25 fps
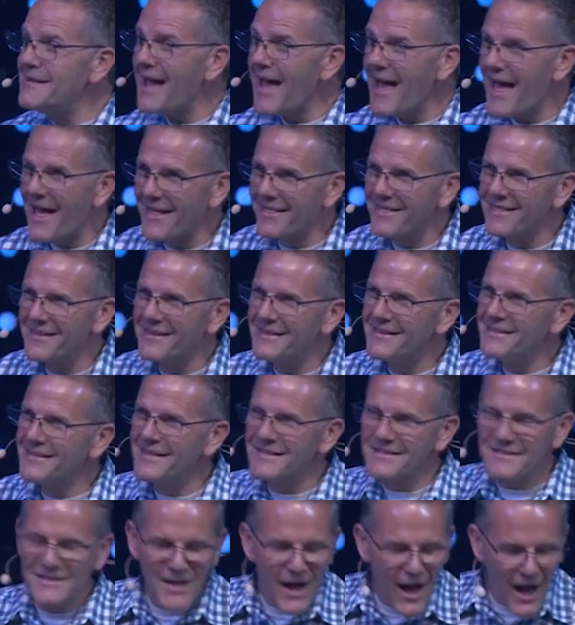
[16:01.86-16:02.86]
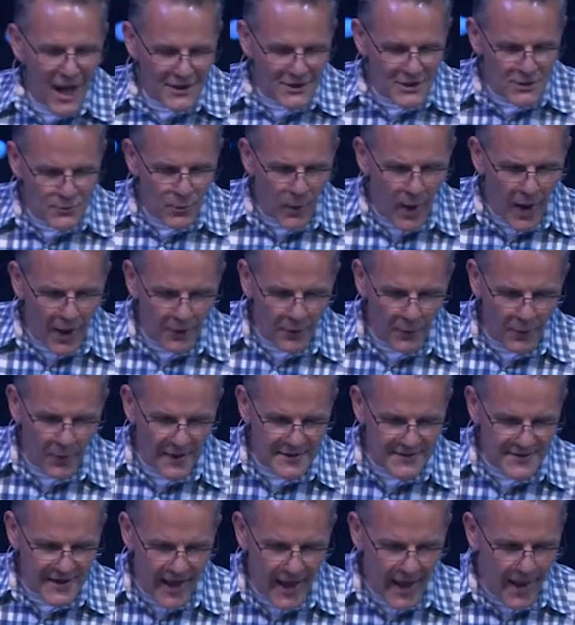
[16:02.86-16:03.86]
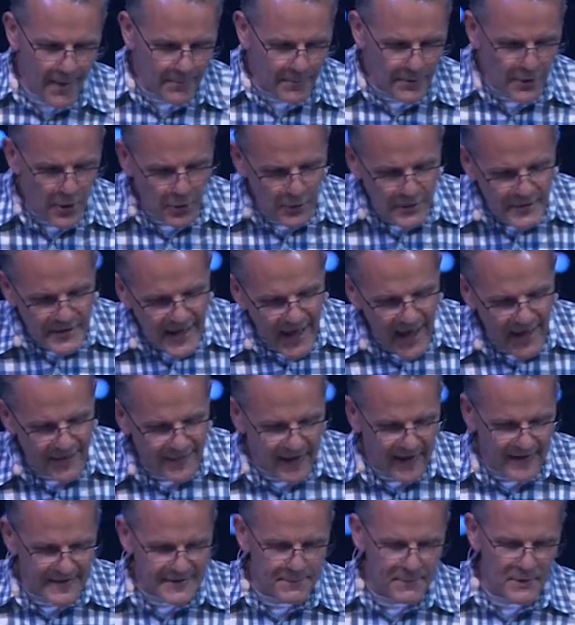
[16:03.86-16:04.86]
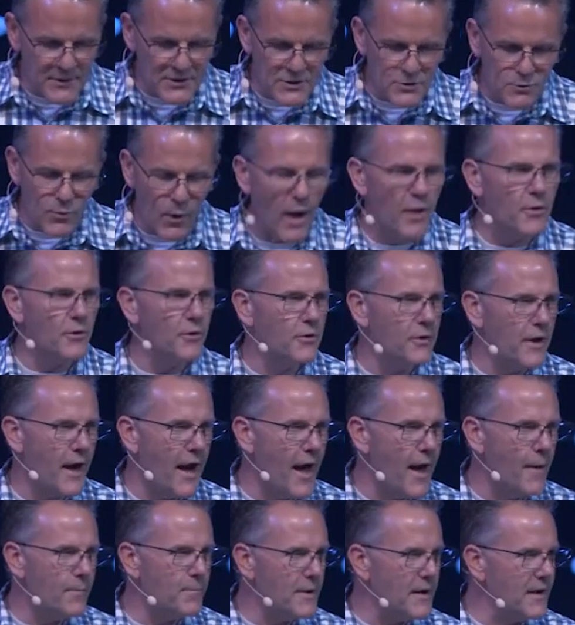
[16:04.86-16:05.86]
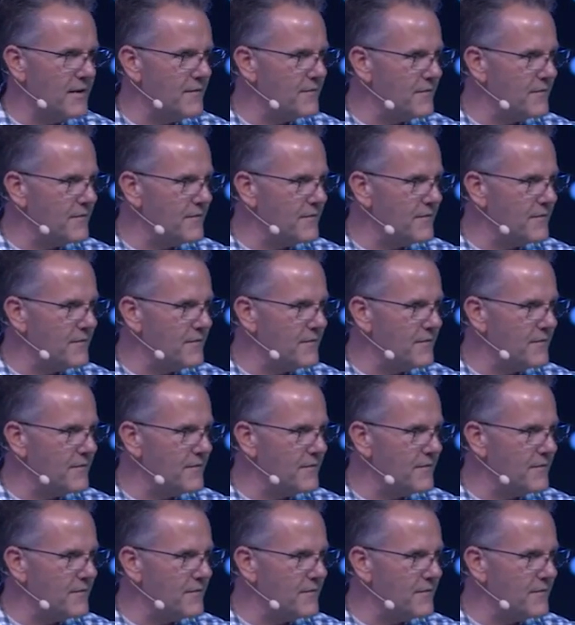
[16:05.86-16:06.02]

death does not swallow us up. No, death has been swallowed up